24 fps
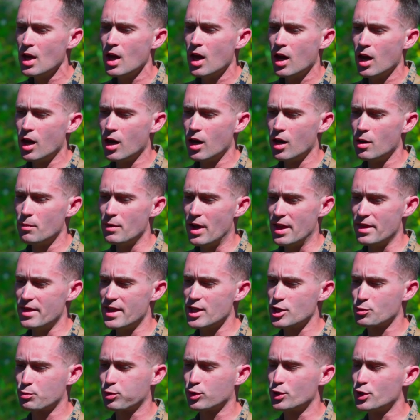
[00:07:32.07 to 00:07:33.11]
Um, and
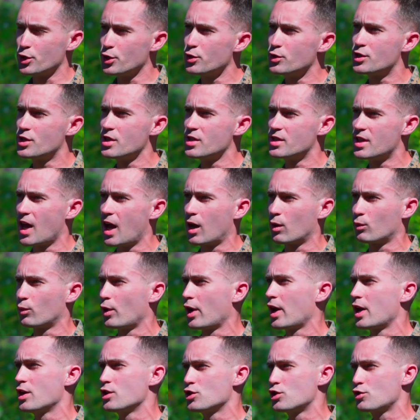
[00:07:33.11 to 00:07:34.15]
this produces that
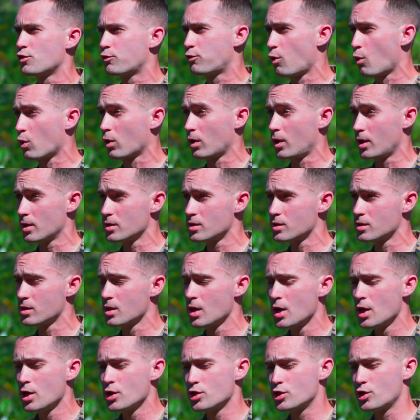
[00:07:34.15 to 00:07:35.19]
range for us.
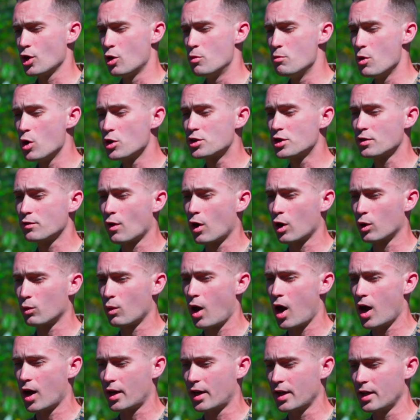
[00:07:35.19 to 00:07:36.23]
So most of our
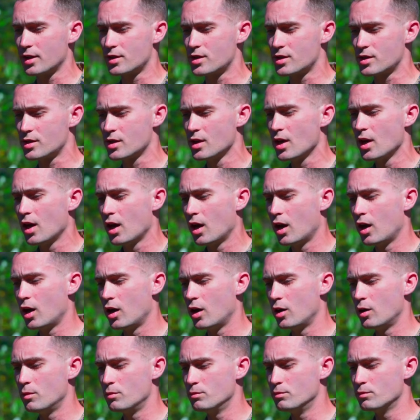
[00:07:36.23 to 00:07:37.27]
rockets
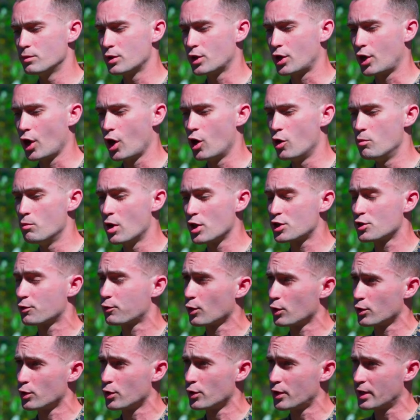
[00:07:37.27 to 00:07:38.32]
um, go much
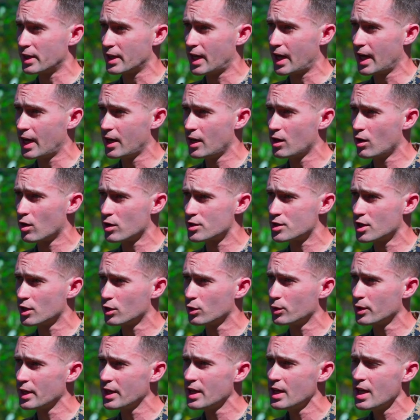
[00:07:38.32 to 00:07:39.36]
further than cannon
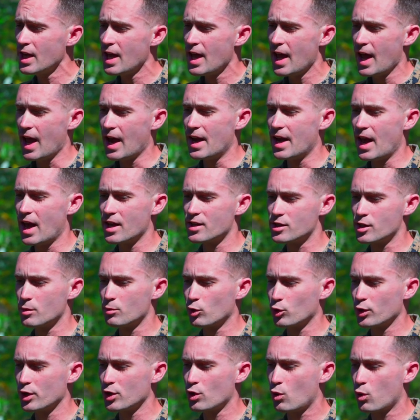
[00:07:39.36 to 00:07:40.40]
artillery. And as the
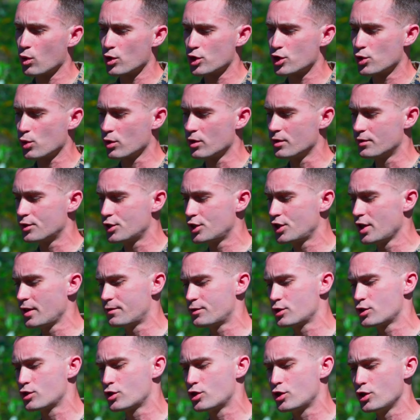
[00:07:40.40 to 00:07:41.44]
Marine Corps sort of
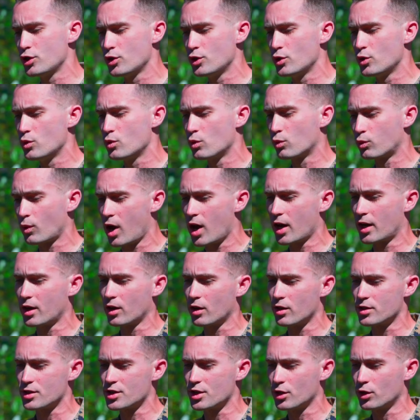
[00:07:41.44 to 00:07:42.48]
shifts to rocket
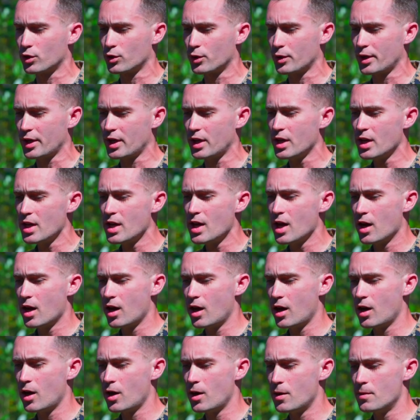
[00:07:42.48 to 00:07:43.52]
artillery,
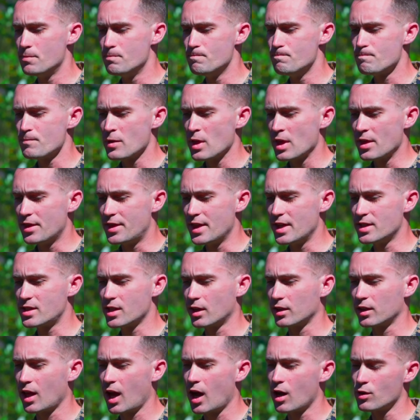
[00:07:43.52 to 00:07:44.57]
um, this
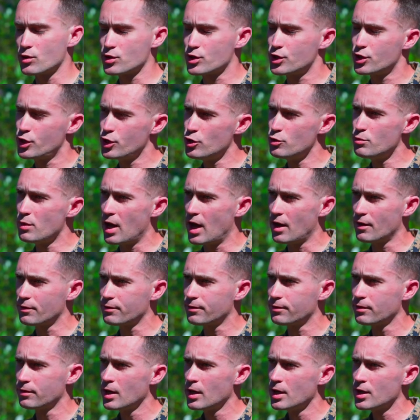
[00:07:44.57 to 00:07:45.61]
allows 2MEF
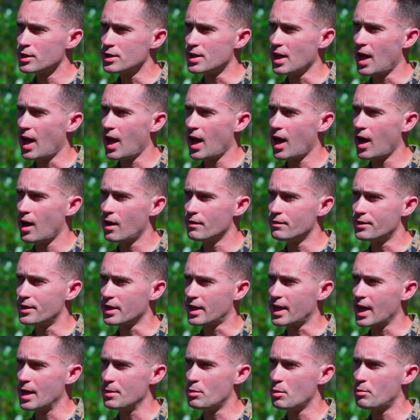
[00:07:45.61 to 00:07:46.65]
to have the
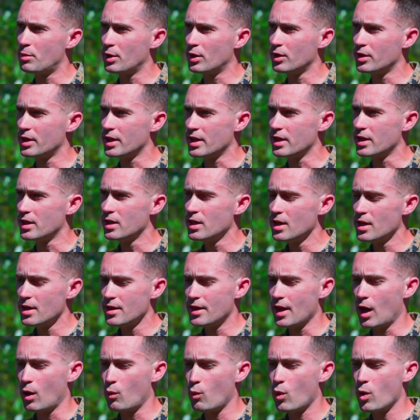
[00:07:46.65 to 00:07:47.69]
capability
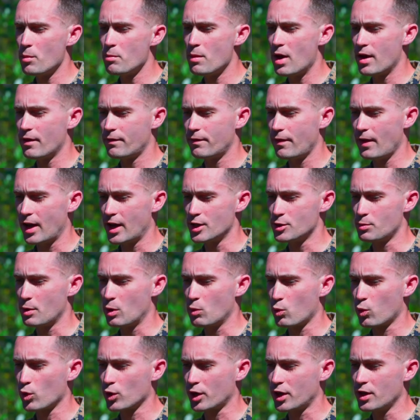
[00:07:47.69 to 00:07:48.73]
that 1MEF has been
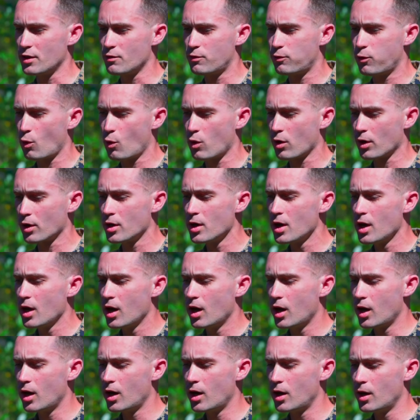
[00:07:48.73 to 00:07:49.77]
working for
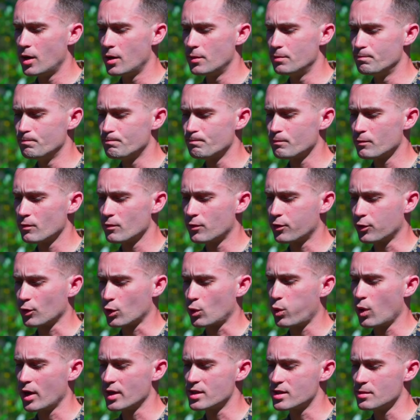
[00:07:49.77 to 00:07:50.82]
um, for
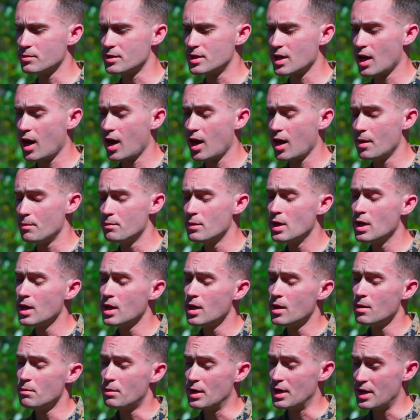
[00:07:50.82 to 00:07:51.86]
quite some time.
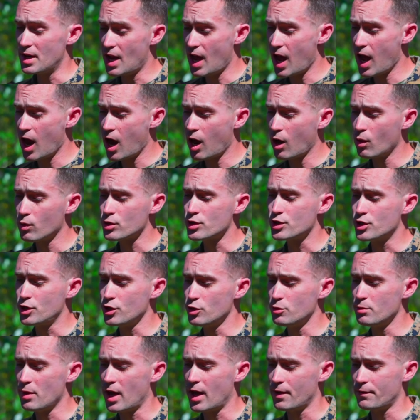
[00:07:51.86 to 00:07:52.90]
But now
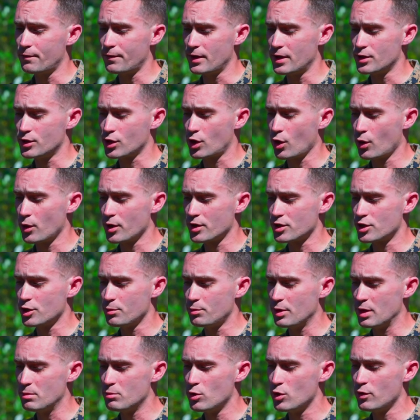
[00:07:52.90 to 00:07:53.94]
2MEF is going to
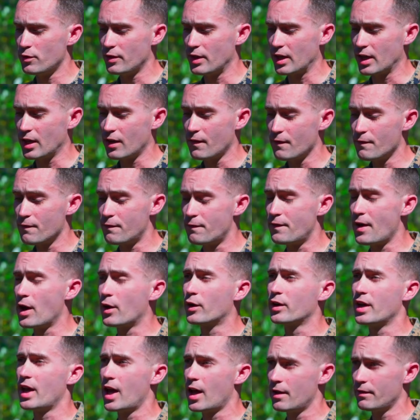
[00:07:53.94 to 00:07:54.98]
be moving
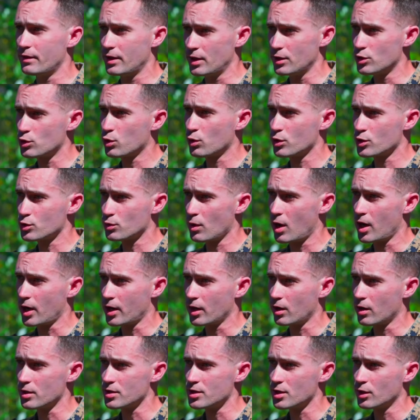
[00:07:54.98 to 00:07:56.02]
very heavy towards
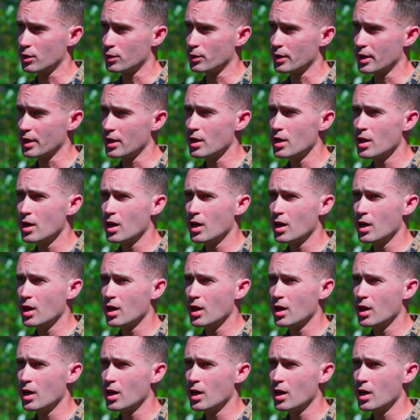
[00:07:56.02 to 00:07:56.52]
rocket artillery.